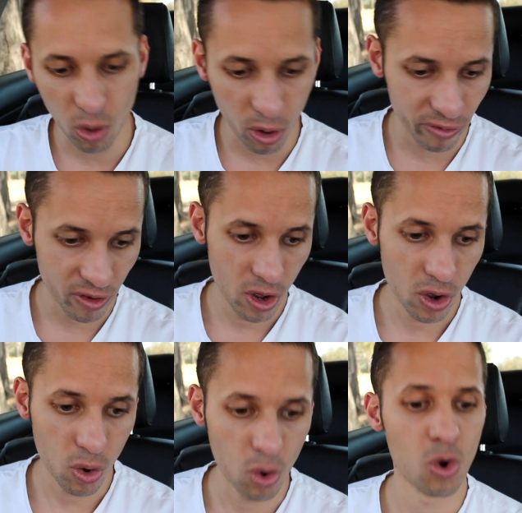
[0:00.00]
off,
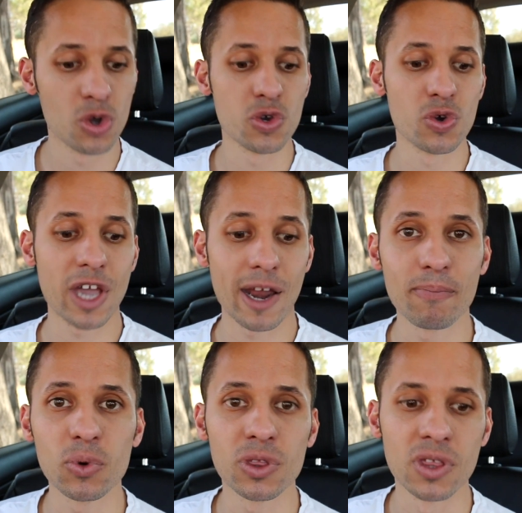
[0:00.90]
or you can
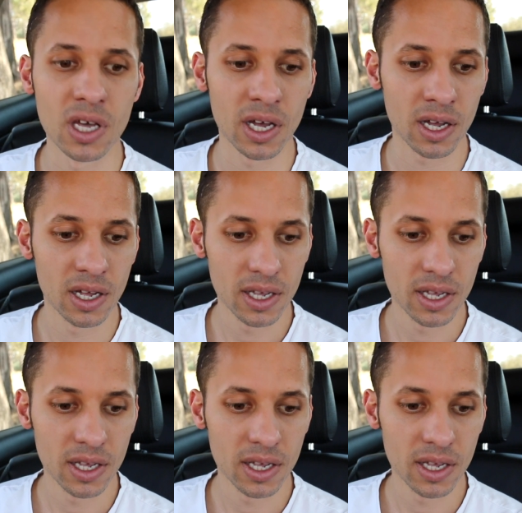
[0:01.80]
put the